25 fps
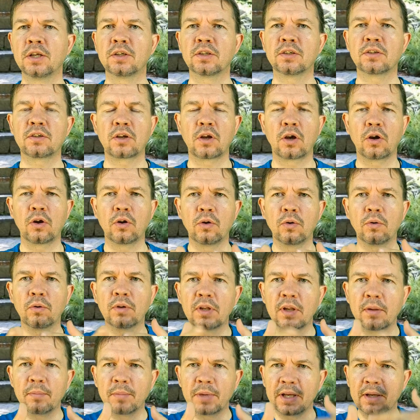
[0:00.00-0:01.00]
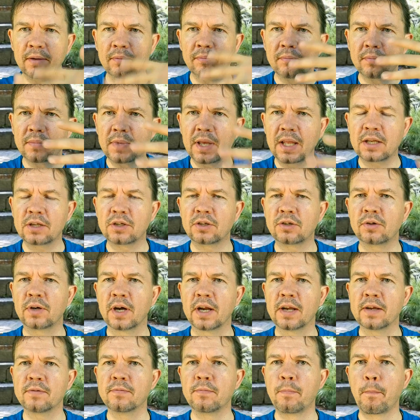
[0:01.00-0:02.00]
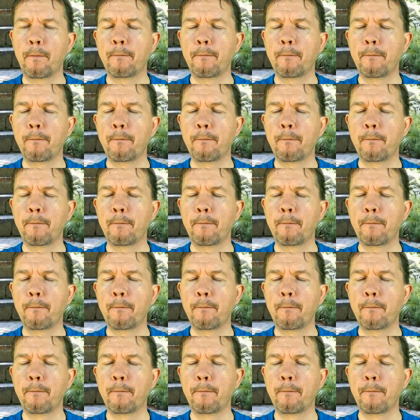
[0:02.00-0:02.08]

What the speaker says: So let me illustrate.